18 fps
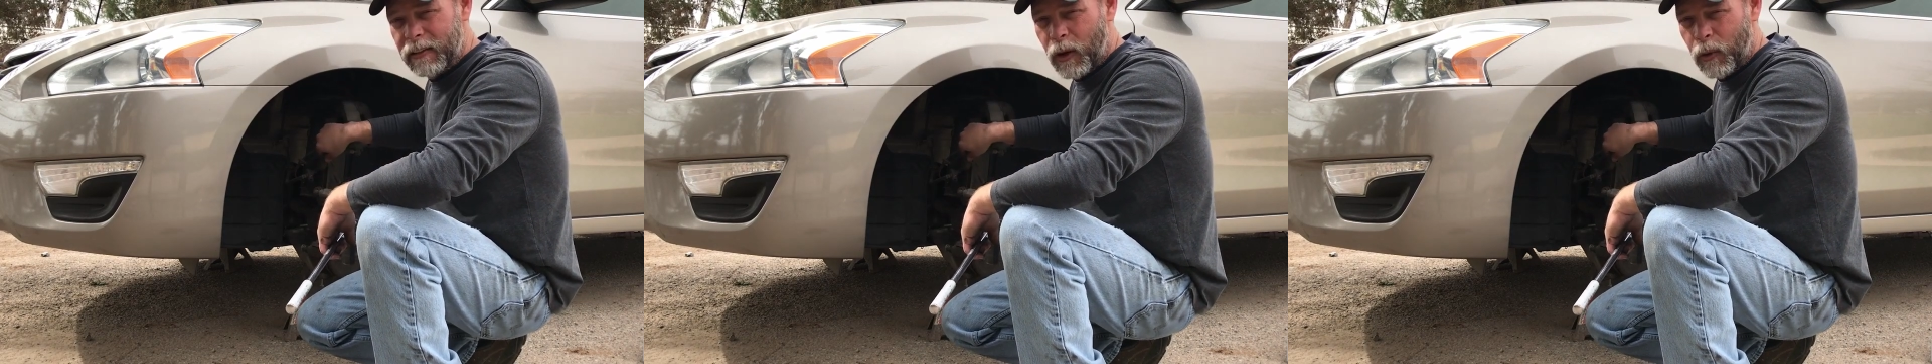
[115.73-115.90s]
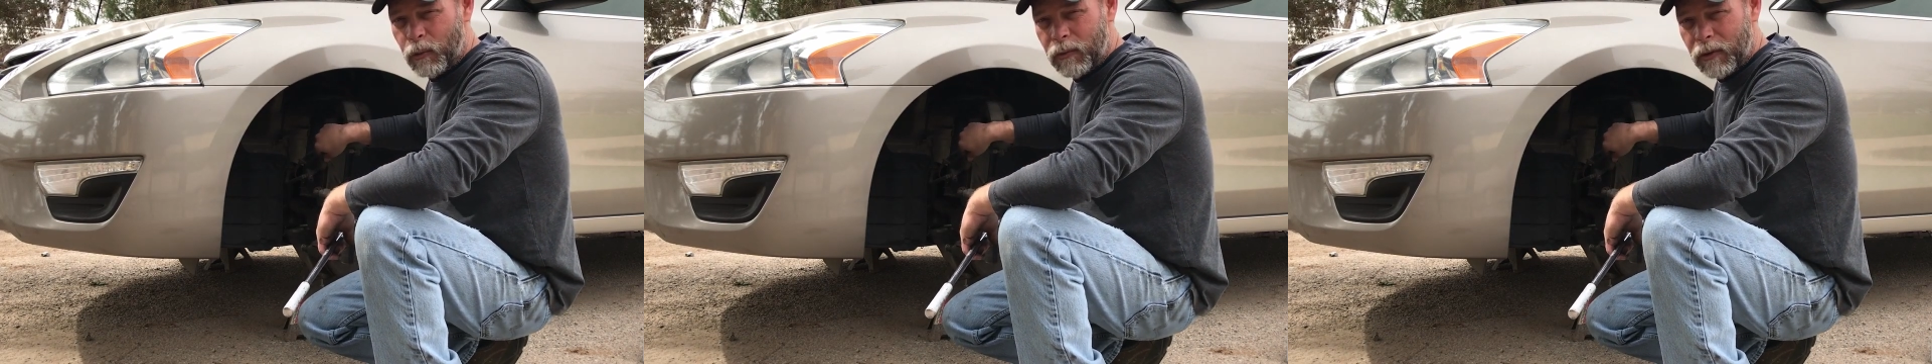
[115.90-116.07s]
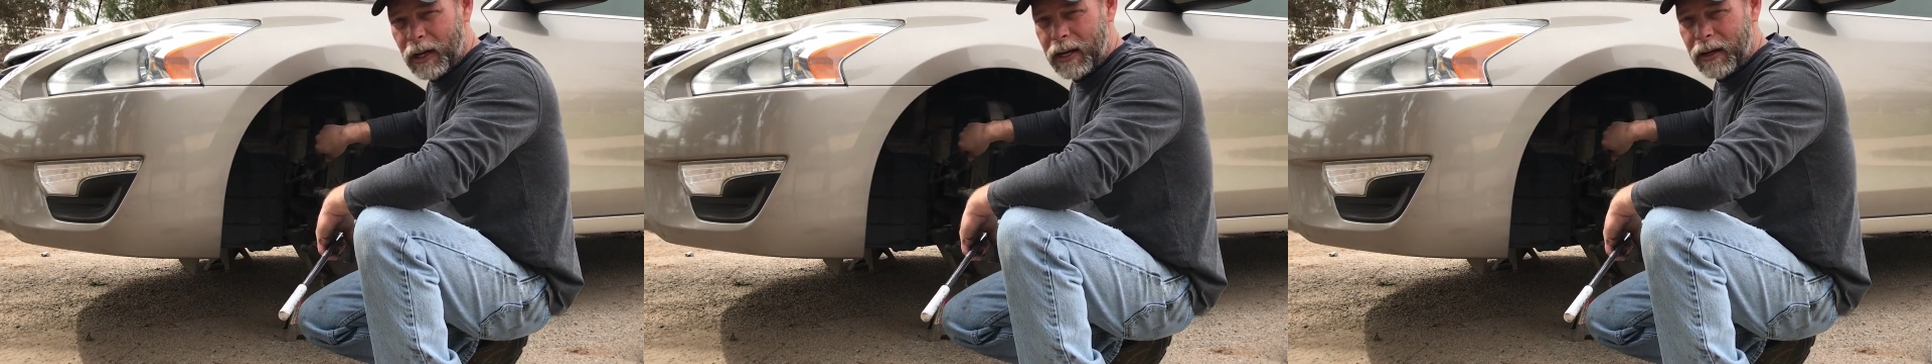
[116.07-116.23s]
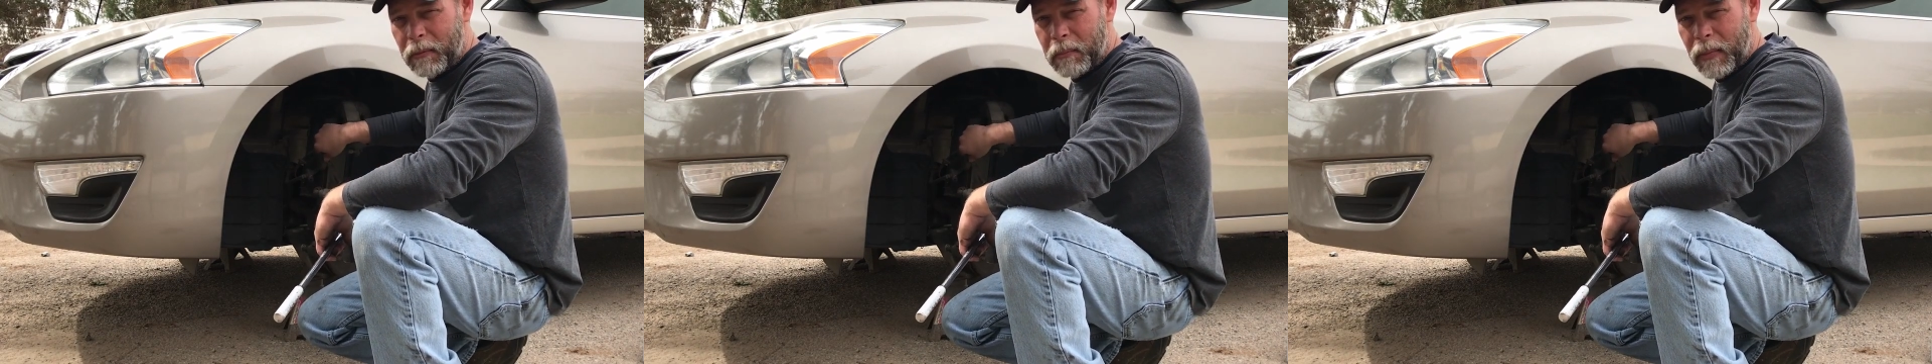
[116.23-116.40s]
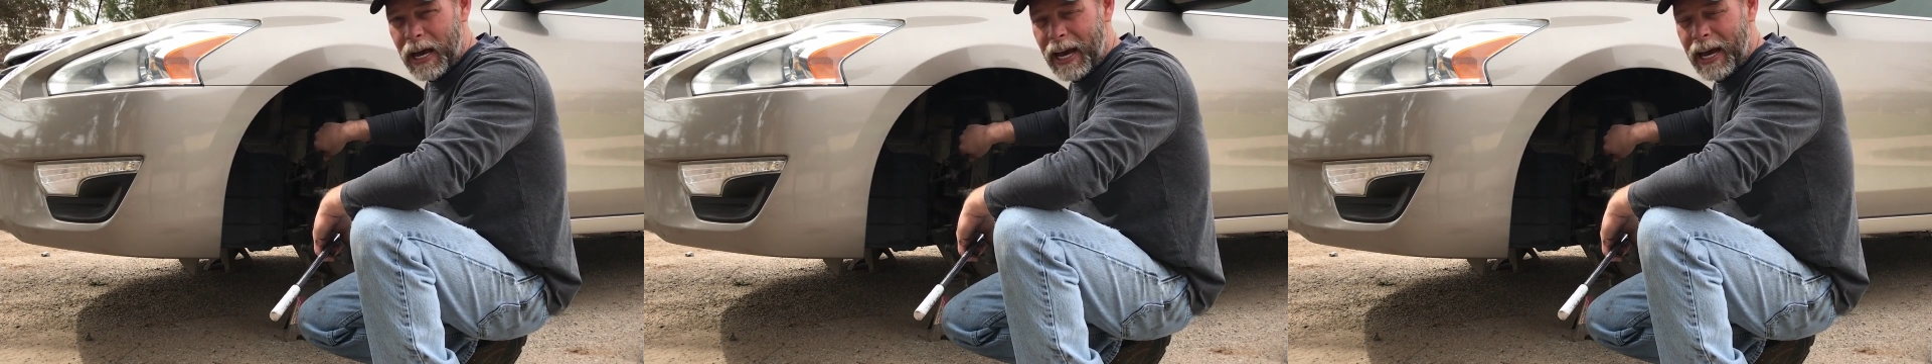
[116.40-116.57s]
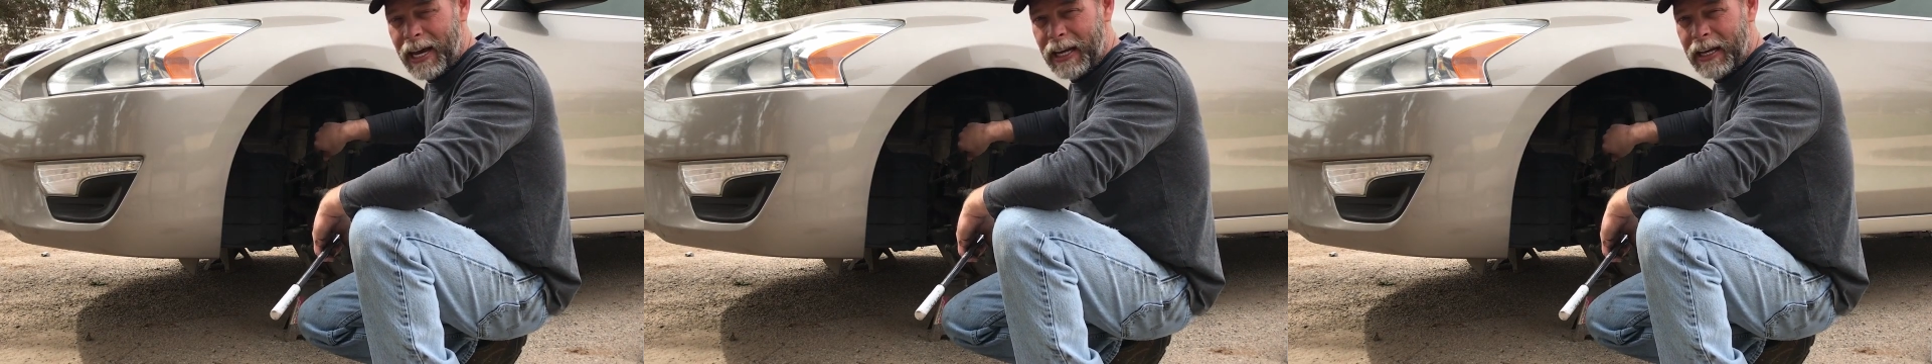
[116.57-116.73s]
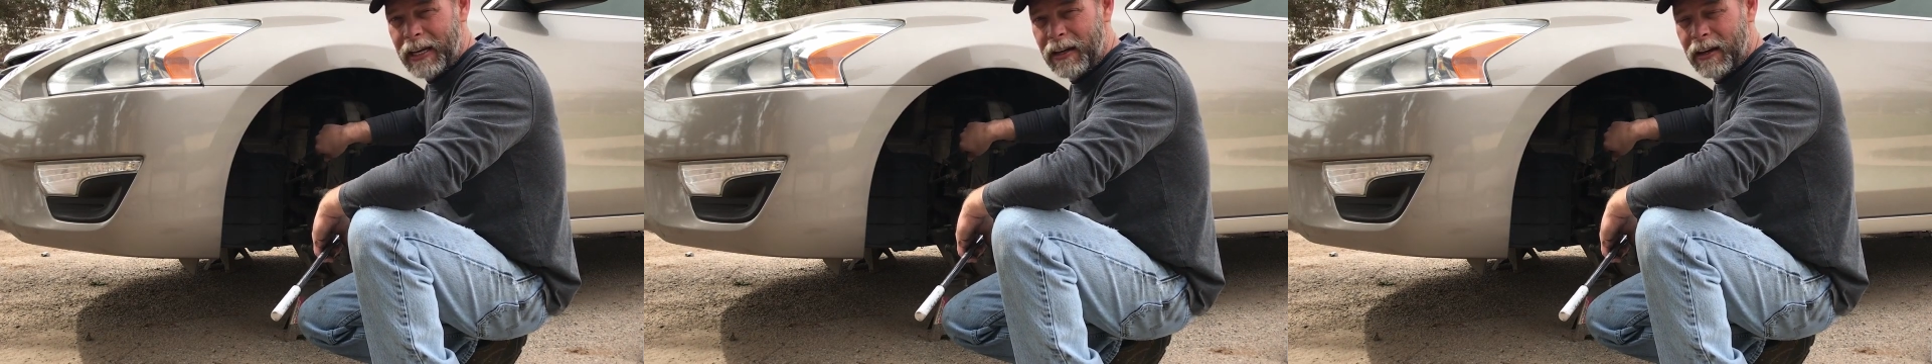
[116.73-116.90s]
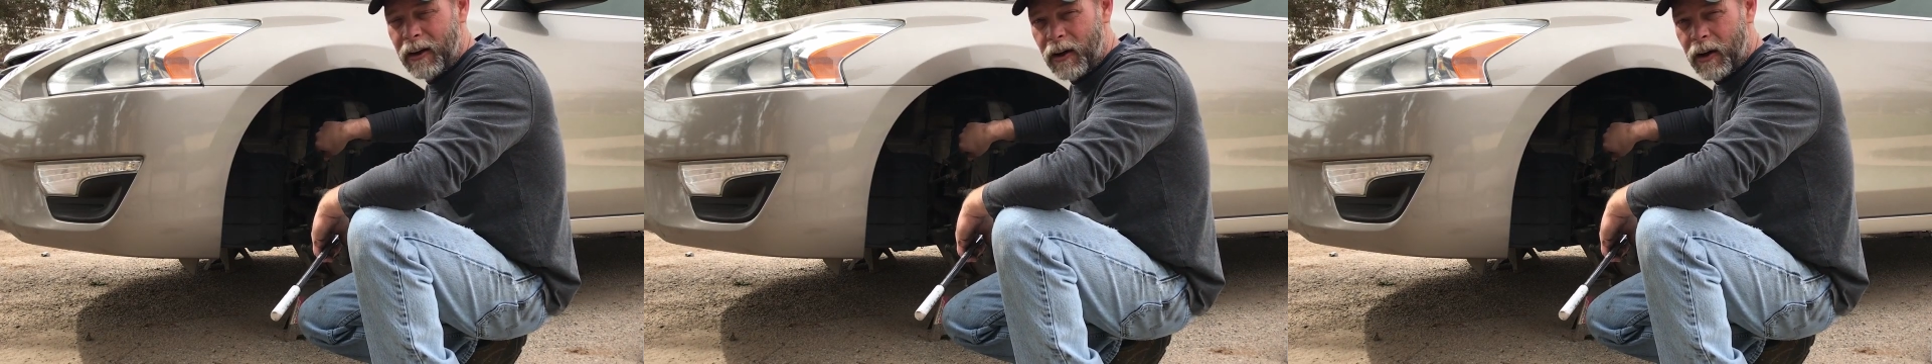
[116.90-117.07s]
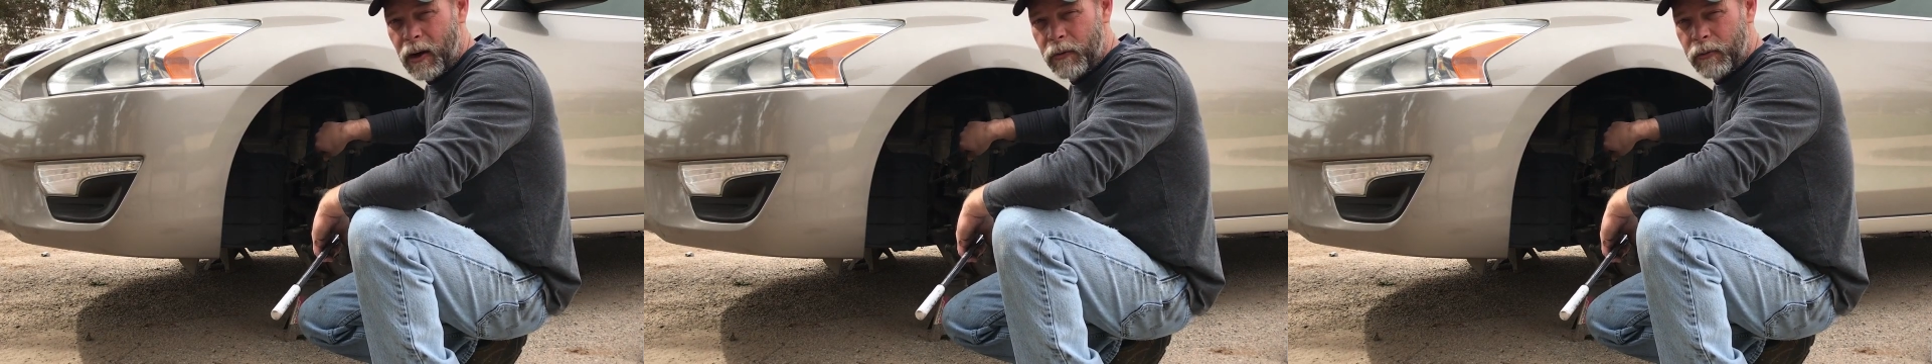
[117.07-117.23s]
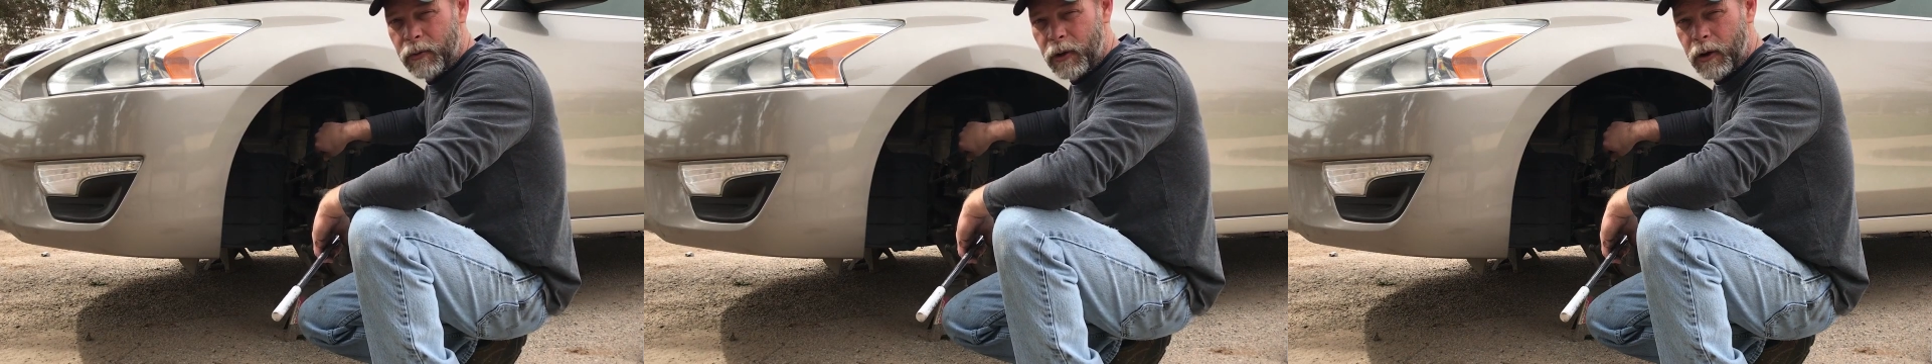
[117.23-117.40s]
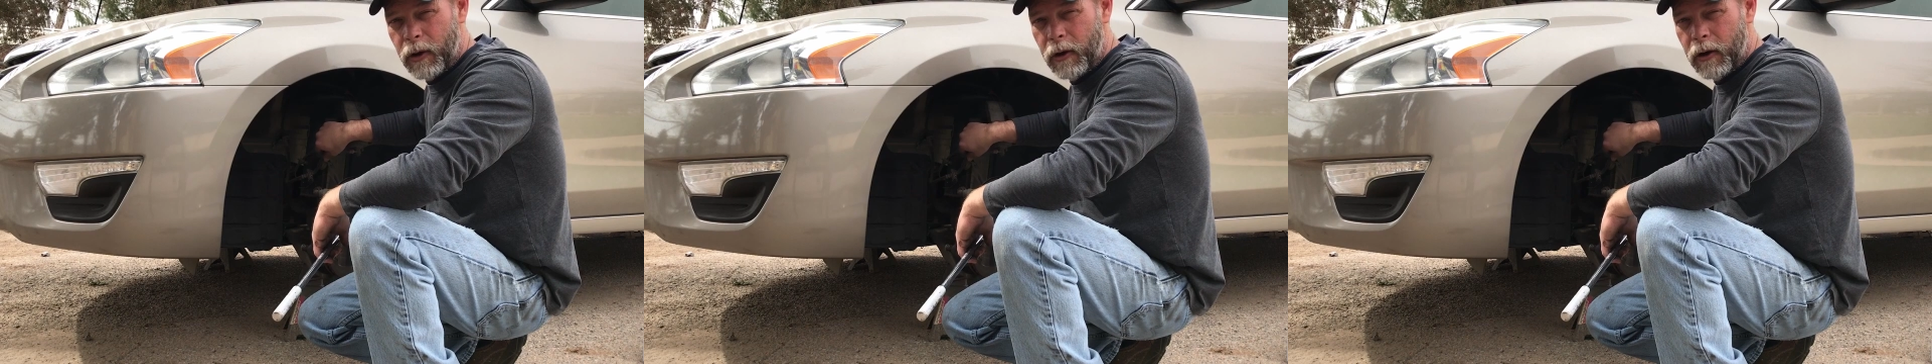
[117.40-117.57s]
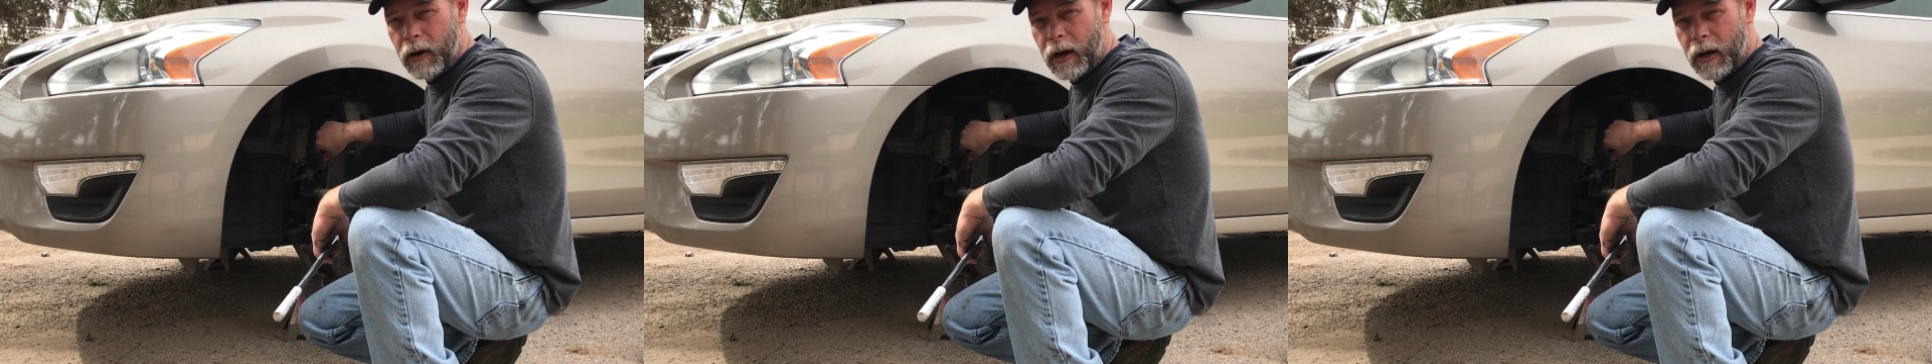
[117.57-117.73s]
Don't let them hang off
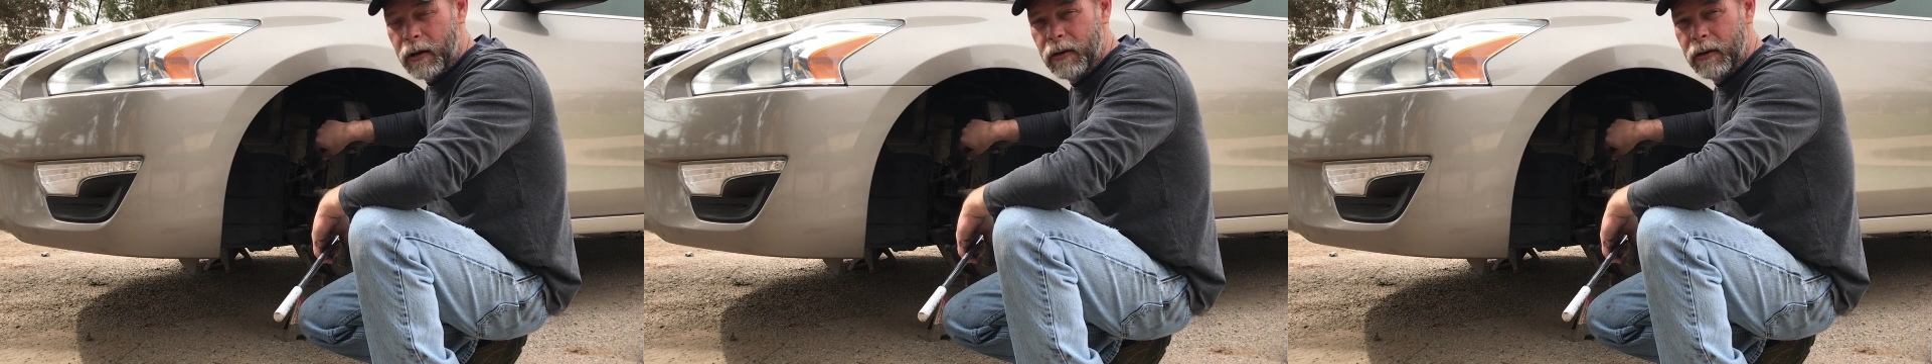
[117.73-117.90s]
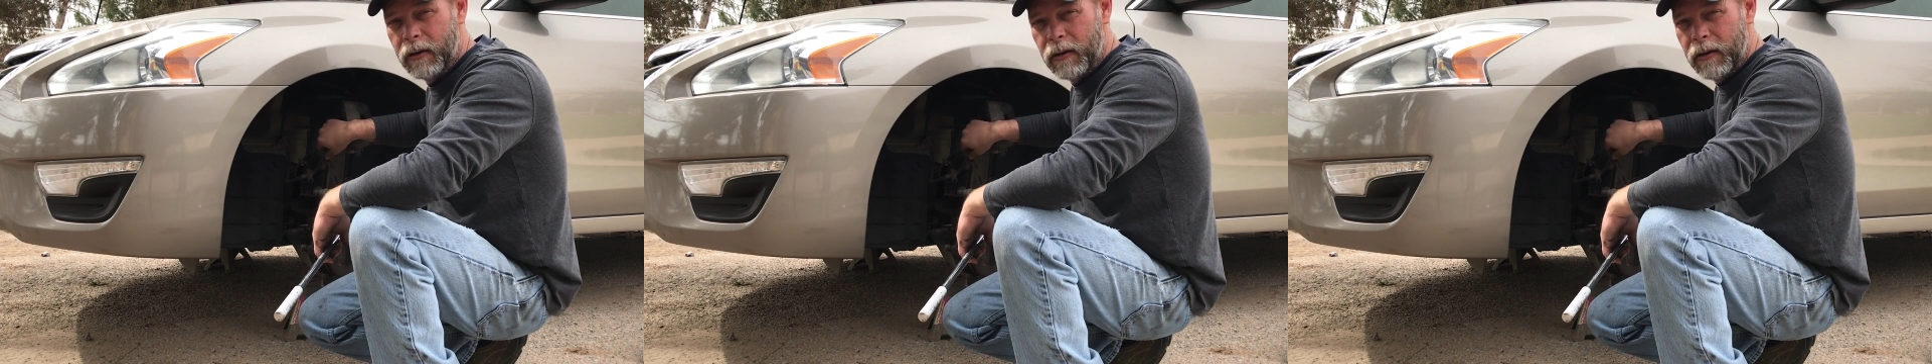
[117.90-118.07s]
their